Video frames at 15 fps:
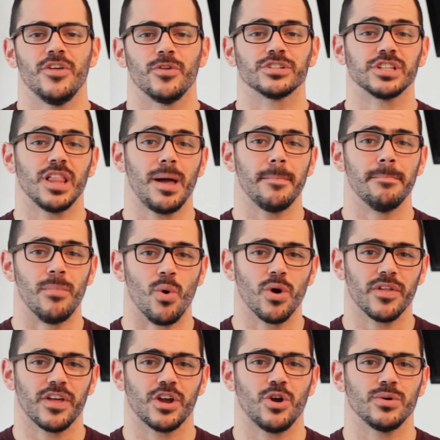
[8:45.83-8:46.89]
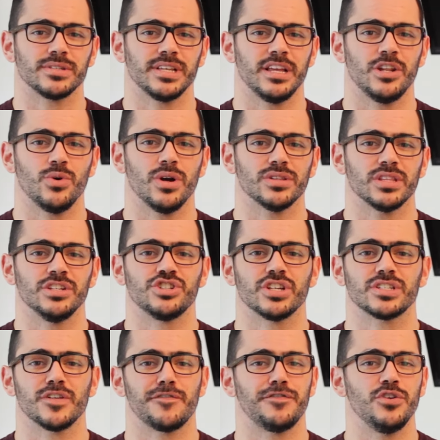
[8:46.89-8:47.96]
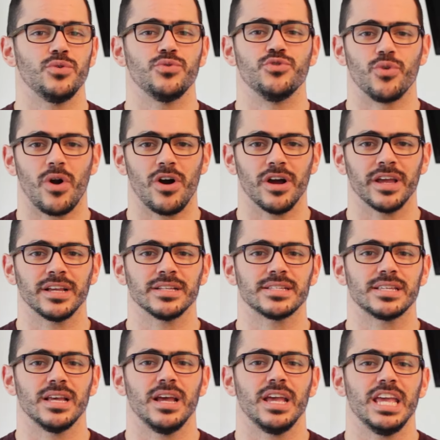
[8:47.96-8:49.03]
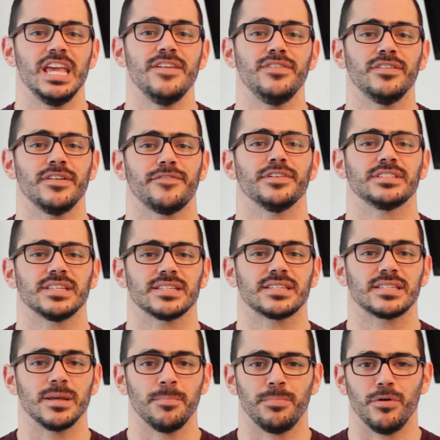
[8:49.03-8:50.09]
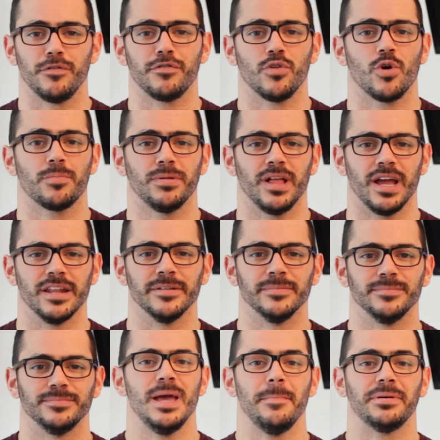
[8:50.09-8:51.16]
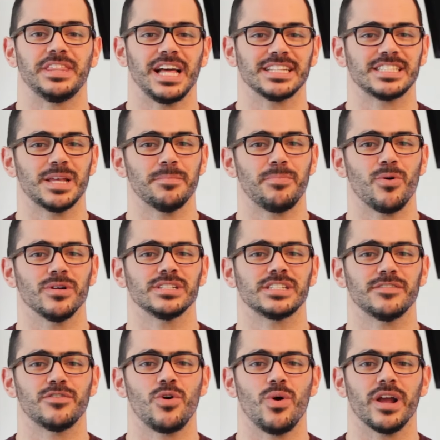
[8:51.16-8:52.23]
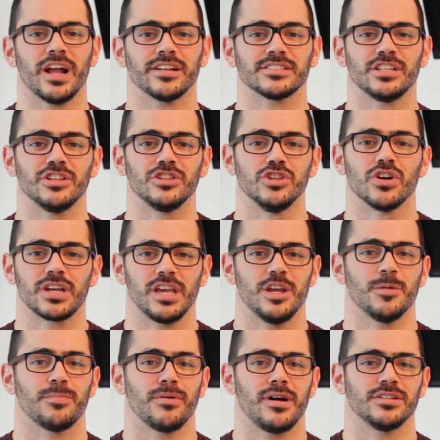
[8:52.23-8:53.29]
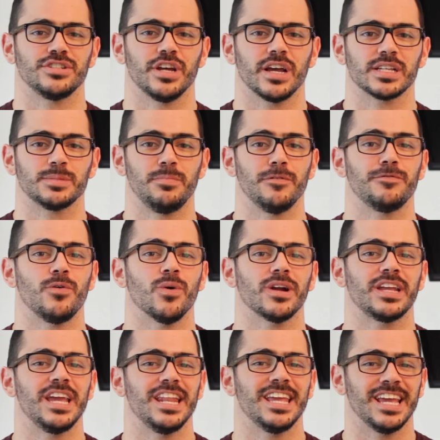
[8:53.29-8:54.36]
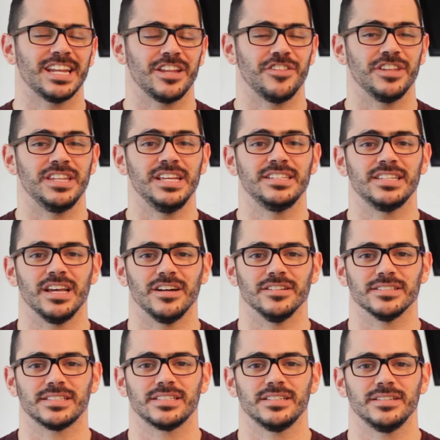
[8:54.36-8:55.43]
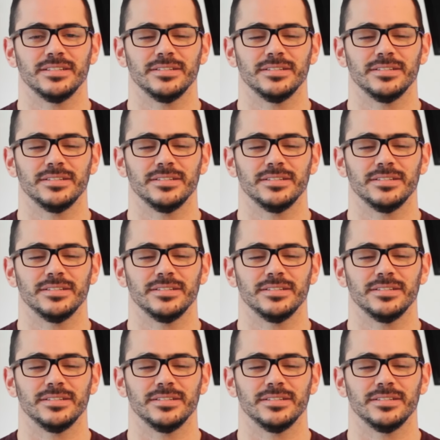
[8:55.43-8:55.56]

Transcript: There's a lot more that goes into it than just a few drawings, even if it's a simple floor plan. But that's the importance of going out to look at your projects before getting into the details.